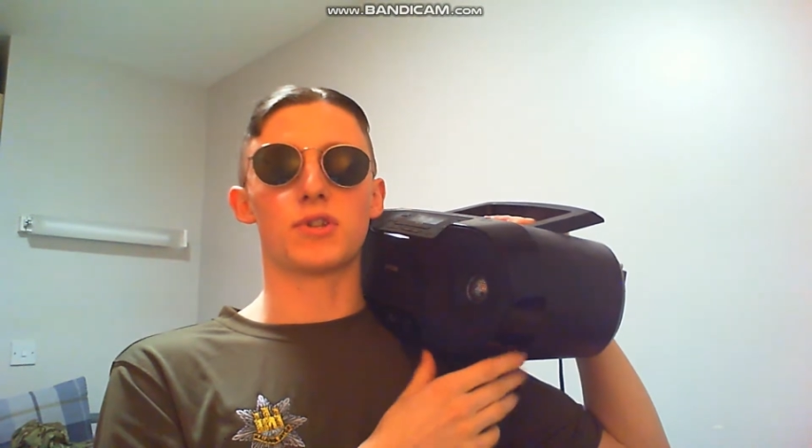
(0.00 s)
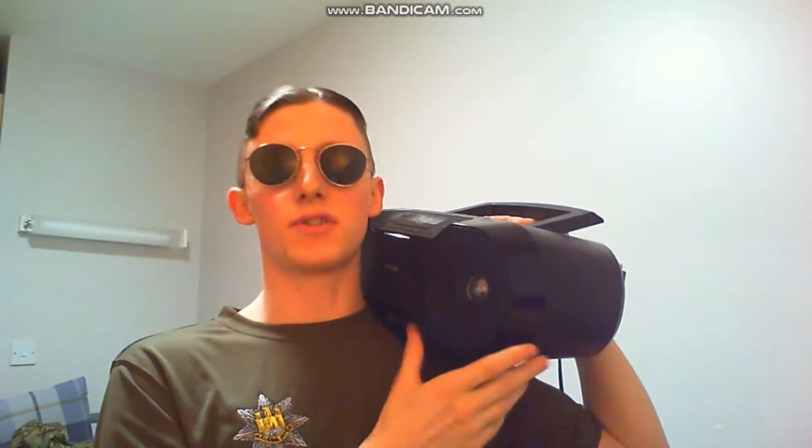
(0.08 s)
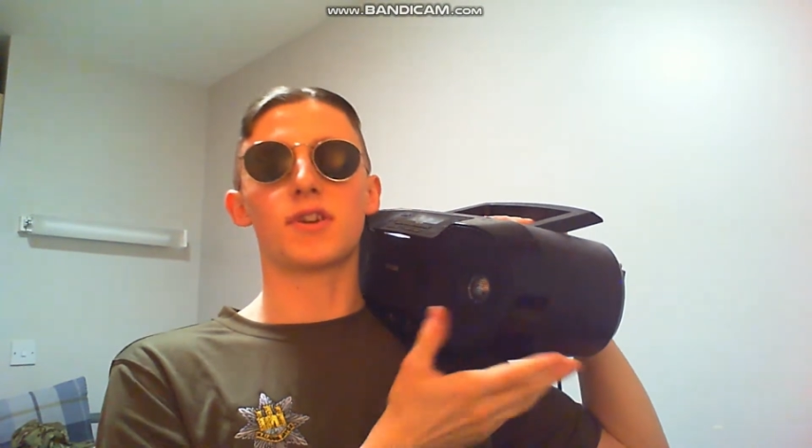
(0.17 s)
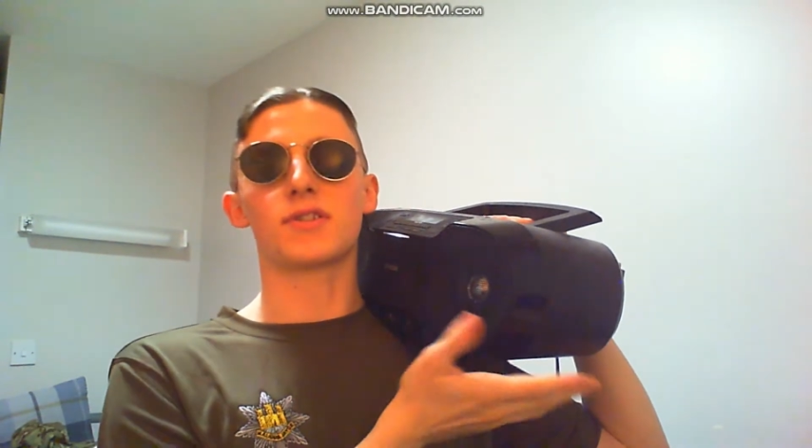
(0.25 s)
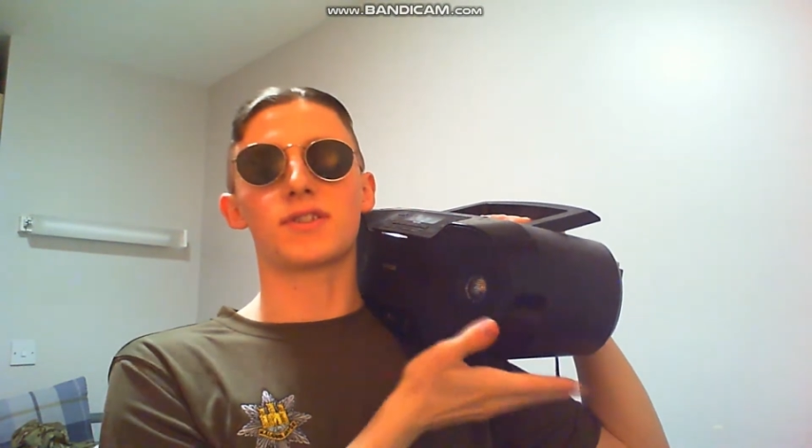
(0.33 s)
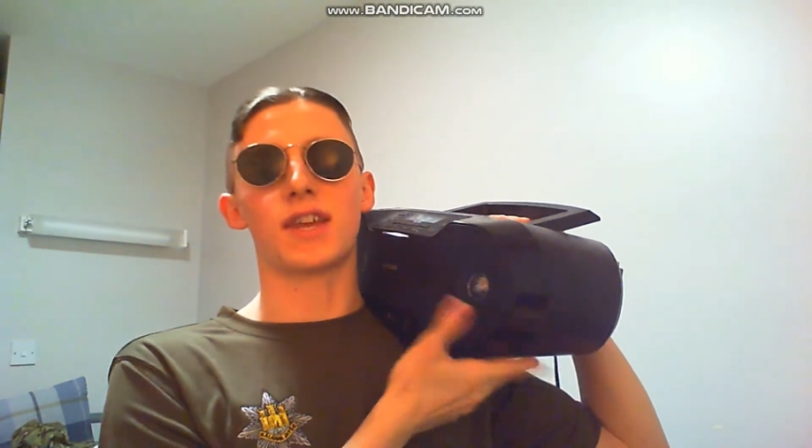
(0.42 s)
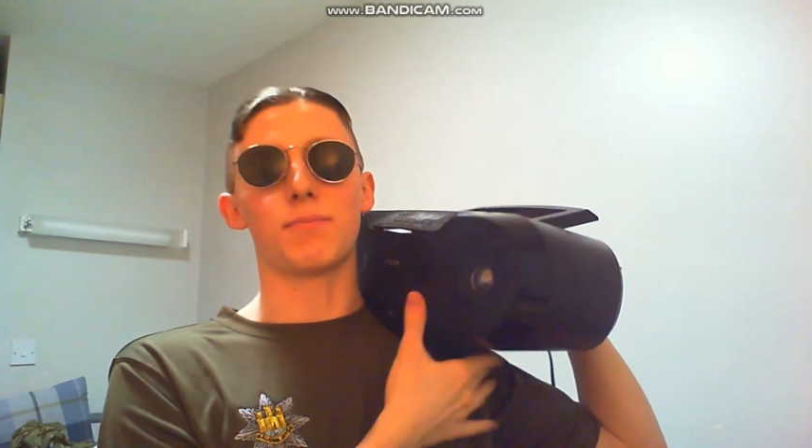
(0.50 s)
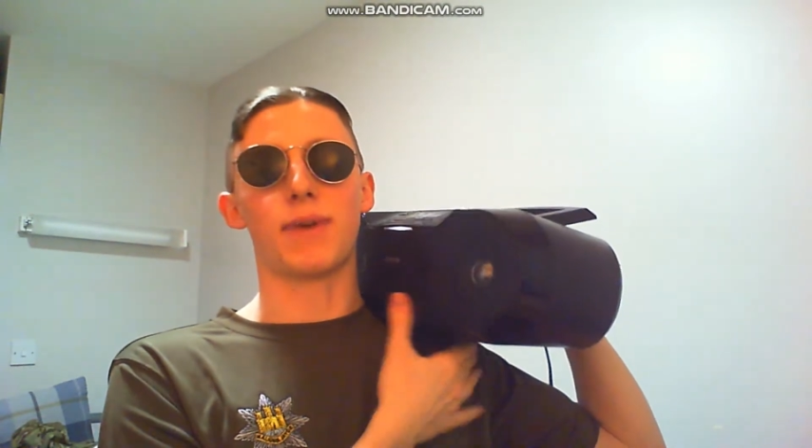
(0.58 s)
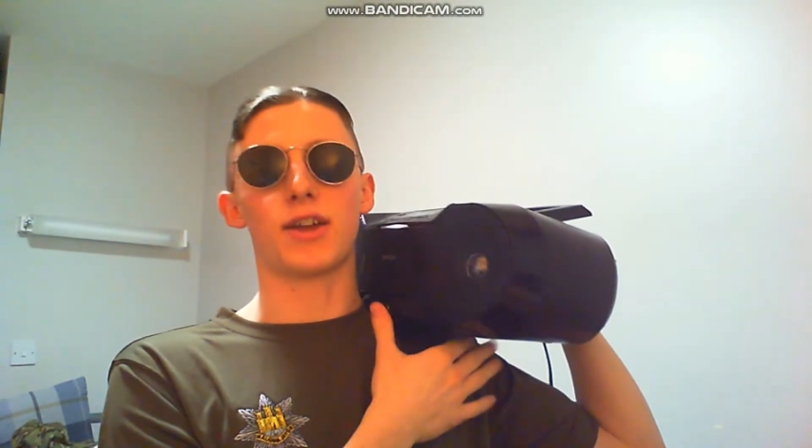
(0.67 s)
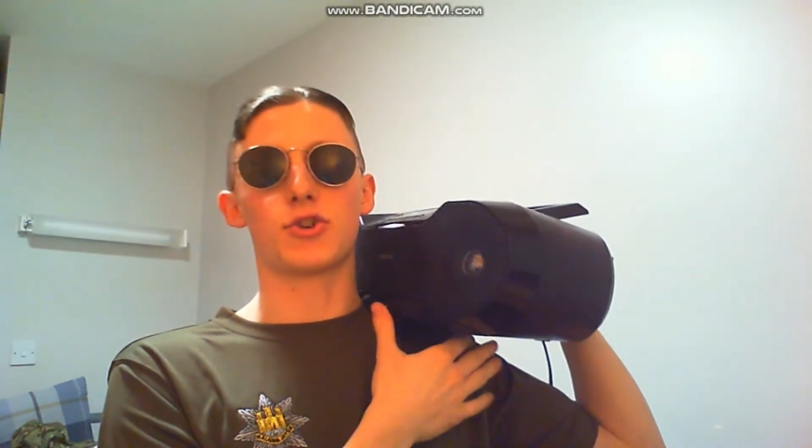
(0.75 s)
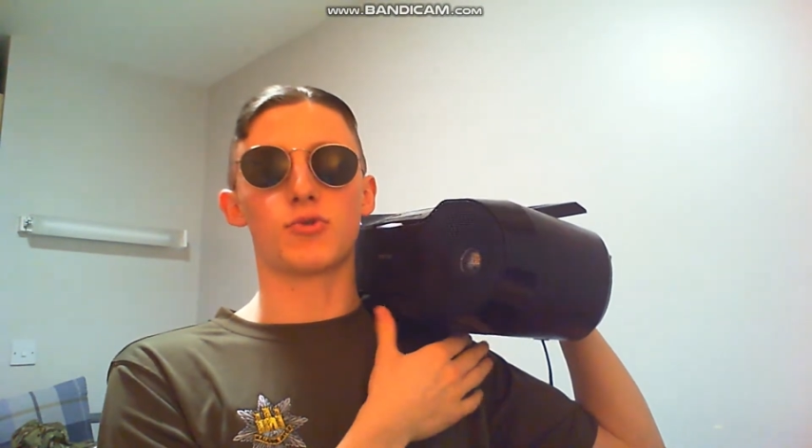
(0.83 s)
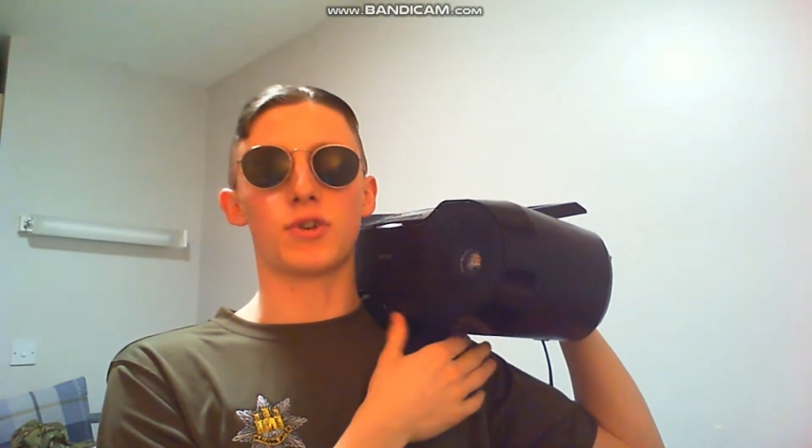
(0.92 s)
It does take
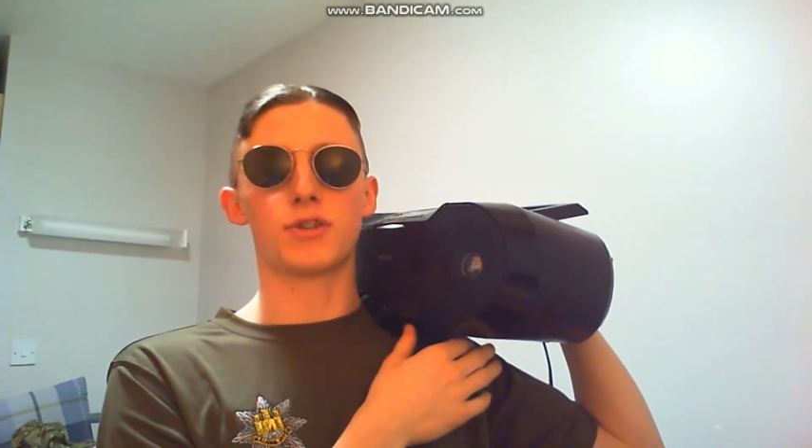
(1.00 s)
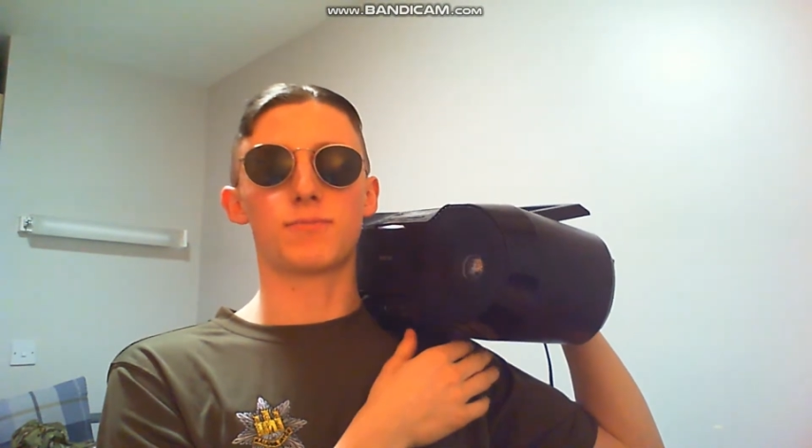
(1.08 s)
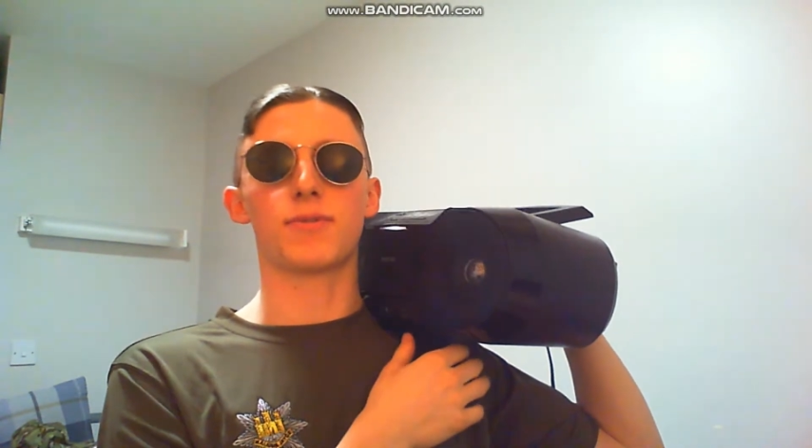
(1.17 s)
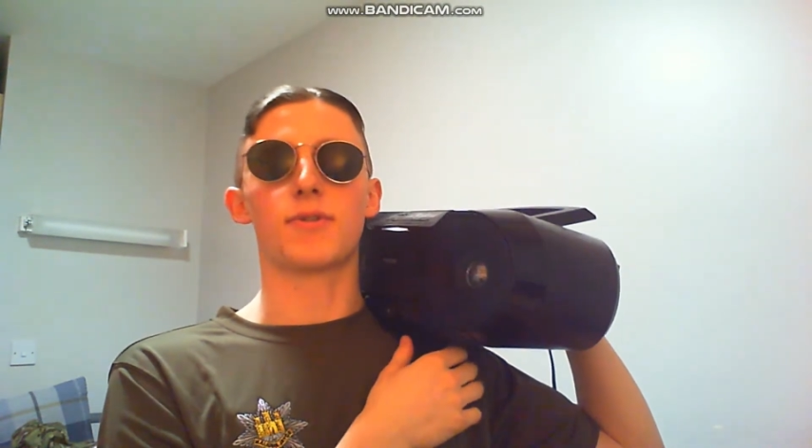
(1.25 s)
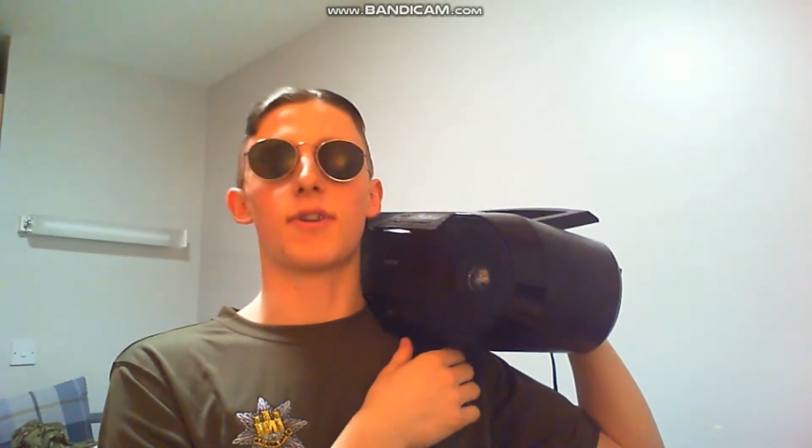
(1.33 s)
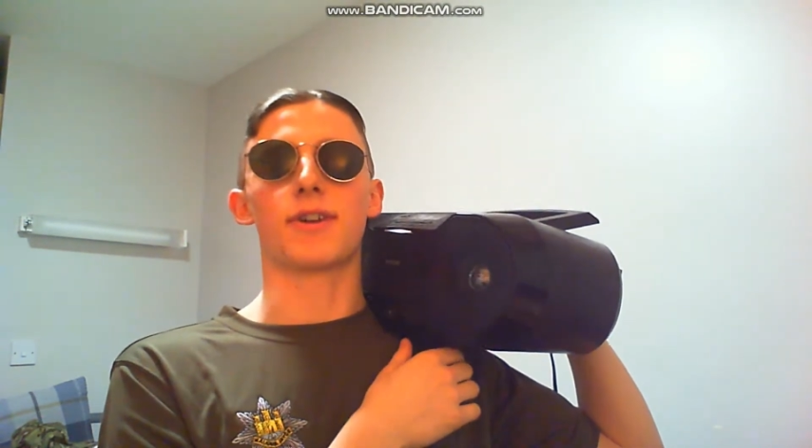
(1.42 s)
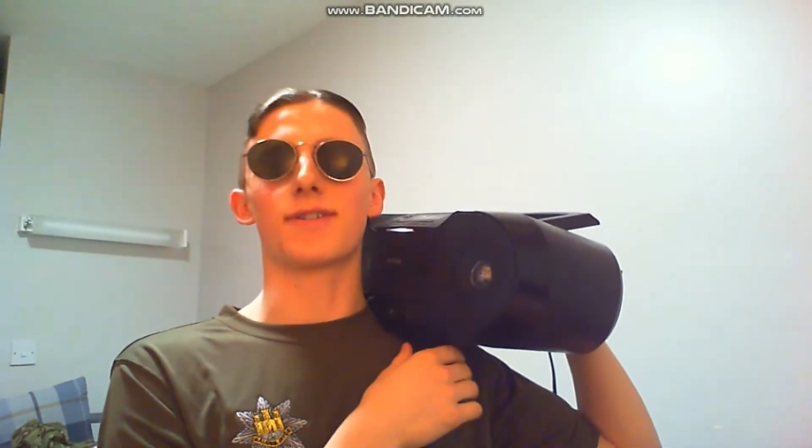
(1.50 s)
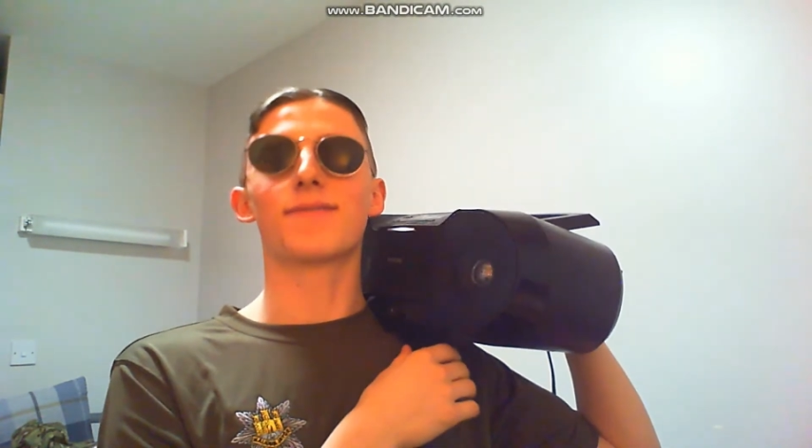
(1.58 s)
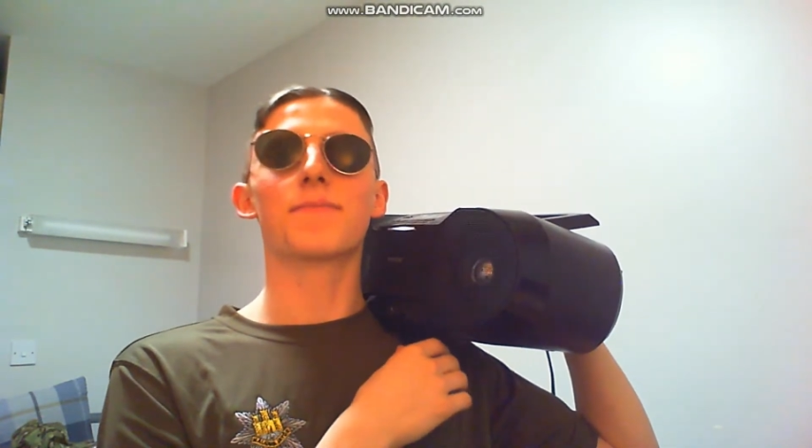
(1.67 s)
batteries, but like